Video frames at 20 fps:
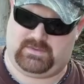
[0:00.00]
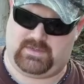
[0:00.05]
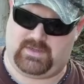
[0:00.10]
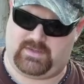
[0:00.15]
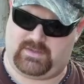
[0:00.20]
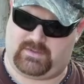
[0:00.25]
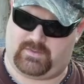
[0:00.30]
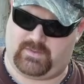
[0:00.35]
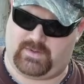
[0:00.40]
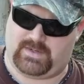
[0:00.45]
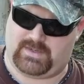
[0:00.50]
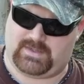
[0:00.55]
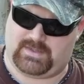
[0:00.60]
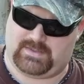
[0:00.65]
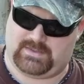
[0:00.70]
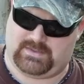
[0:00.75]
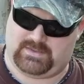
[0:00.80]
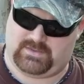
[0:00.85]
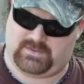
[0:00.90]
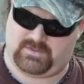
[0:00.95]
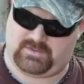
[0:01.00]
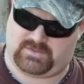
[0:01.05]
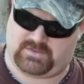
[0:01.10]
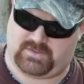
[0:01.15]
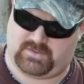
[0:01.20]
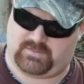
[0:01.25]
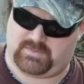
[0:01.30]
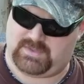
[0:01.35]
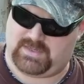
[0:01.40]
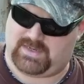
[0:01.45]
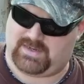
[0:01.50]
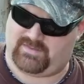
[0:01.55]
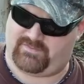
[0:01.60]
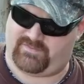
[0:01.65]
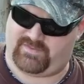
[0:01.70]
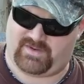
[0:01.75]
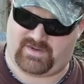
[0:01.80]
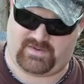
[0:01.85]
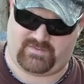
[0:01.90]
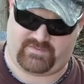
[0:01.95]
Another great YouTube guy,
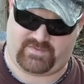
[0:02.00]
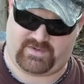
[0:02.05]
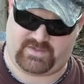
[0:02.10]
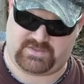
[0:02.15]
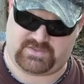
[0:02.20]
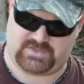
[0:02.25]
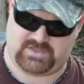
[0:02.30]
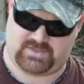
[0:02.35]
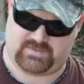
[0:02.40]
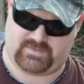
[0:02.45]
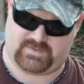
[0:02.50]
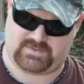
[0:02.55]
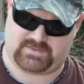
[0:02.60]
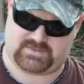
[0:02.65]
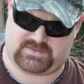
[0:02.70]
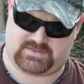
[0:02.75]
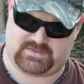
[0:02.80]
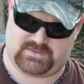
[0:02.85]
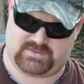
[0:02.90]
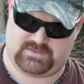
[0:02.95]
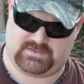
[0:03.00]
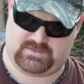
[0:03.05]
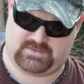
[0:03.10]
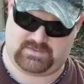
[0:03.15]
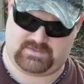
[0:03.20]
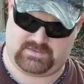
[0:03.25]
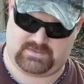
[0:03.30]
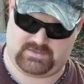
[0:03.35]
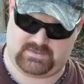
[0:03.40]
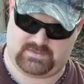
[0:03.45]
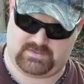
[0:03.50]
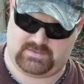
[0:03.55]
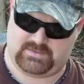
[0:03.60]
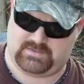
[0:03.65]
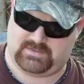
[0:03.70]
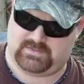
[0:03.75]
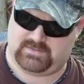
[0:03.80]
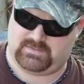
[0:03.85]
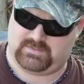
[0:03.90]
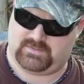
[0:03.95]
very, very generous.
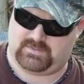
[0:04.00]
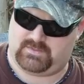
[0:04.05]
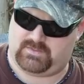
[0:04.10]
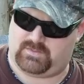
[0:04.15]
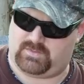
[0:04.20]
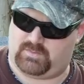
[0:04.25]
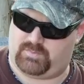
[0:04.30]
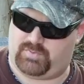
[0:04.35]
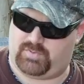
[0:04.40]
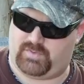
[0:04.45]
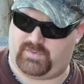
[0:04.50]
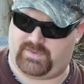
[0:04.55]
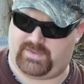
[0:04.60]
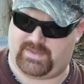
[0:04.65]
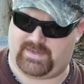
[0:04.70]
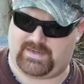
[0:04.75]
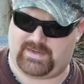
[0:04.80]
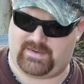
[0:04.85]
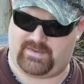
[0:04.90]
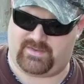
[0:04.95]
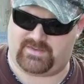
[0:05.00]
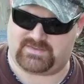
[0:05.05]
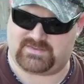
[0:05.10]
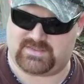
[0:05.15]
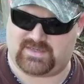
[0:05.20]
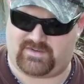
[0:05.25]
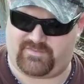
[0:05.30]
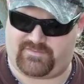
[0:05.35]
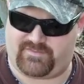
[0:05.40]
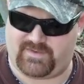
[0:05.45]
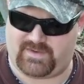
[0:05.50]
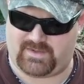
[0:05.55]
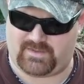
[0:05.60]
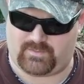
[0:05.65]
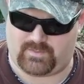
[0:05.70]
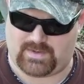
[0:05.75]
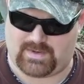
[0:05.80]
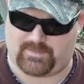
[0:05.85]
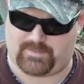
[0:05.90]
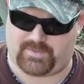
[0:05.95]
We'll pull that out of the
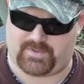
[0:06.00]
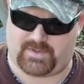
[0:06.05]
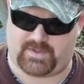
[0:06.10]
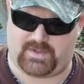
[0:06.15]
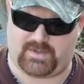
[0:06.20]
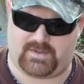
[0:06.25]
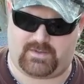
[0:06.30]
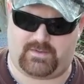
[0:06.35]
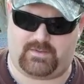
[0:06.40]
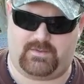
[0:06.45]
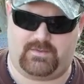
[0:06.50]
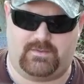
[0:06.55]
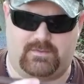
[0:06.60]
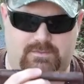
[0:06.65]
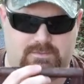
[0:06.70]
cellophane wrapper here.